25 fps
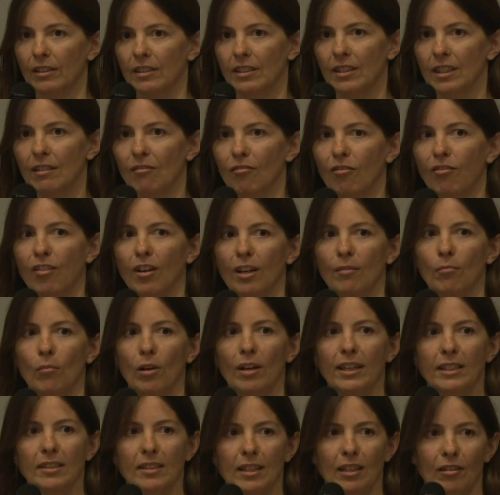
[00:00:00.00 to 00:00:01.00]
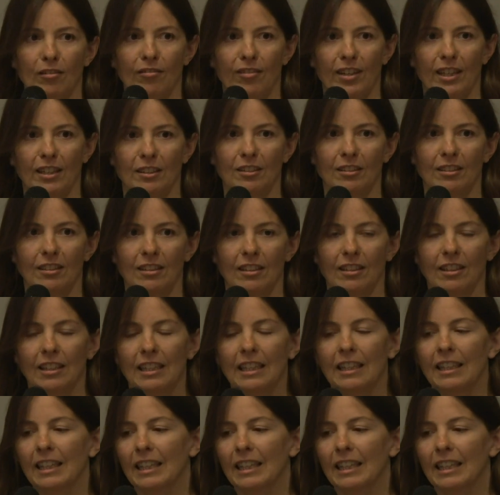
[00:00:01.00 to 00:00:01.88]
didn't find my salvation